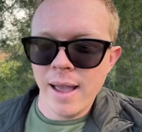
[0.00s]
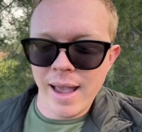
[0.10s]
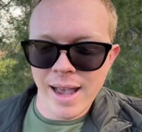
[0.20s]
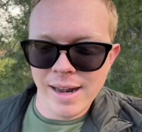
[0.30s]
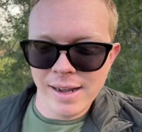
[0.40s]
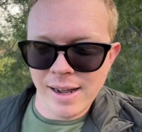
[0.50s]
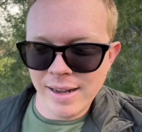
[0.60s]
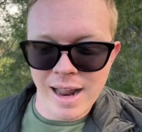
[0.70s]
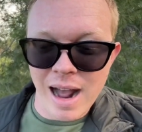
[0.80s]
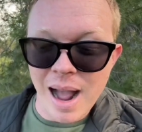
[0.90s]
And
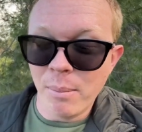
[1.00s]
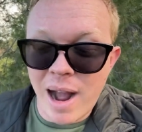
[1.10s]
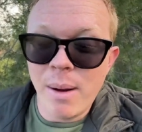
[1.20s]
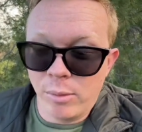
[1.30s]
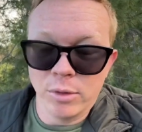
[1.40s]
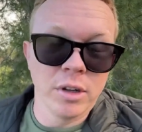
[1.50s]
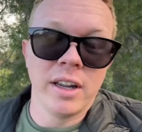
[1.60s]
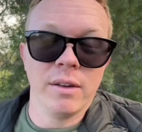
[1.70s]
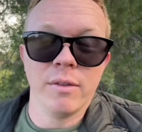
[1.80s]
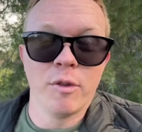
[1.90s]
yeah, I'm
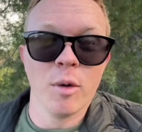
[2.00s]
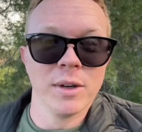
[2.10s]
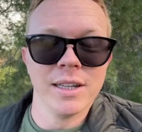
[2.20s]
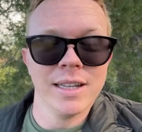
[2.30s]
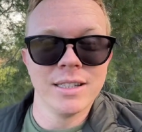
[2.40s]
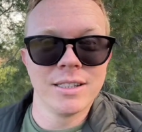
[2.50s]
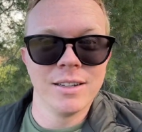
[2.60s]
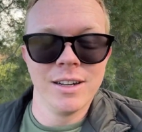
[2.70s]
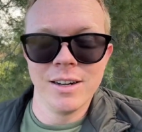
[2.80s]
looking forward to this